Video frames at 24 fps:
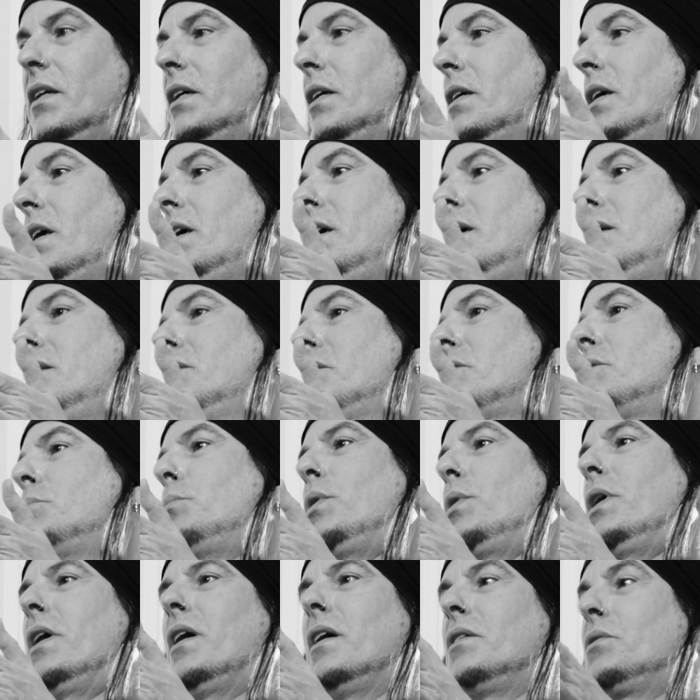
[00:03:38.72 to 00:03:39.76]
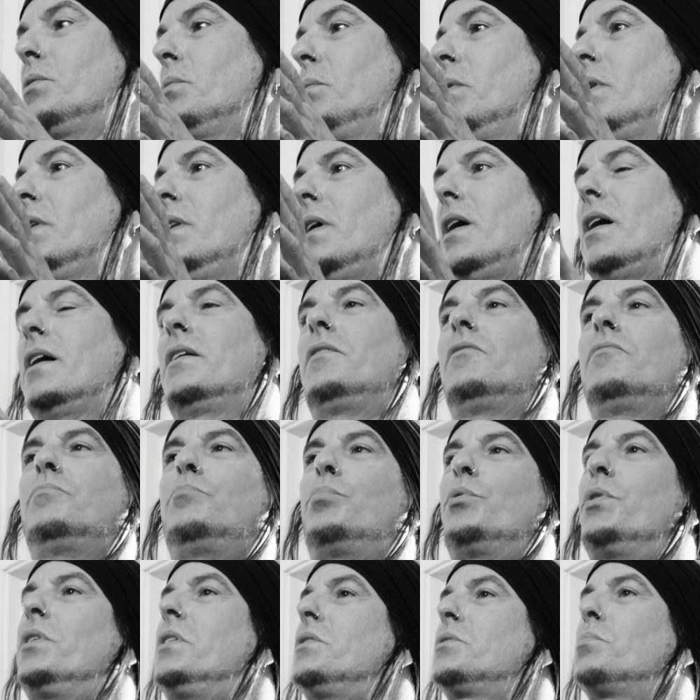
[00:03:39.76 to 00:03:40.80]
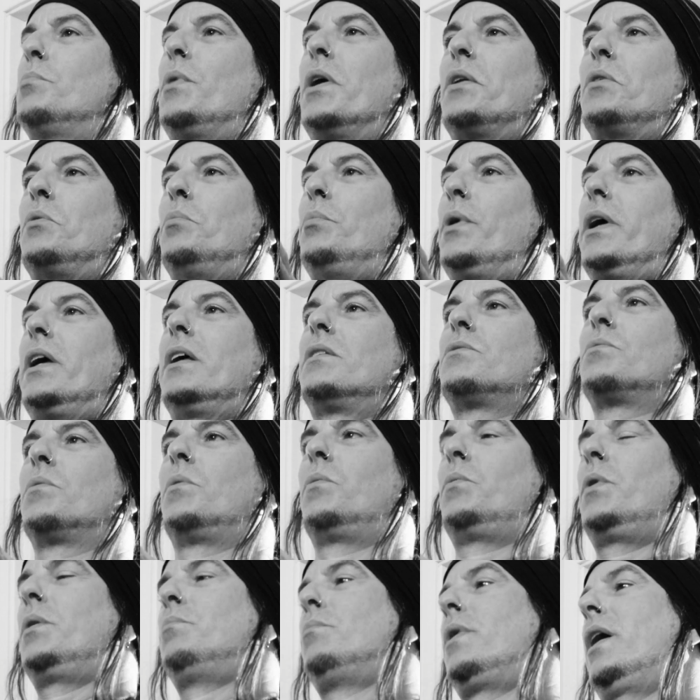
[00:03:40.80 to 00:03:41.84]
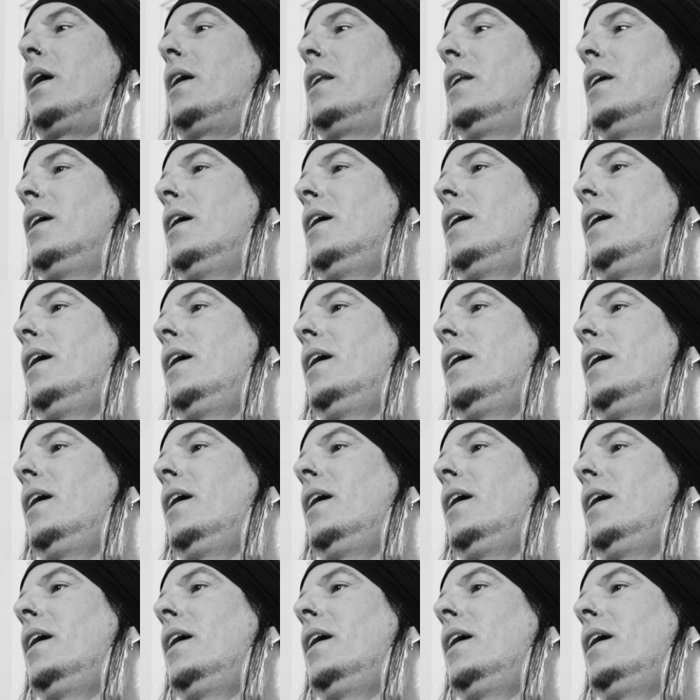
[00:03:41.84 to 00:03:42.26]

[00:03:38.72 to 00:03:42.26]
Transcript: Like, he turned me on to a lot of British metal bands when we met.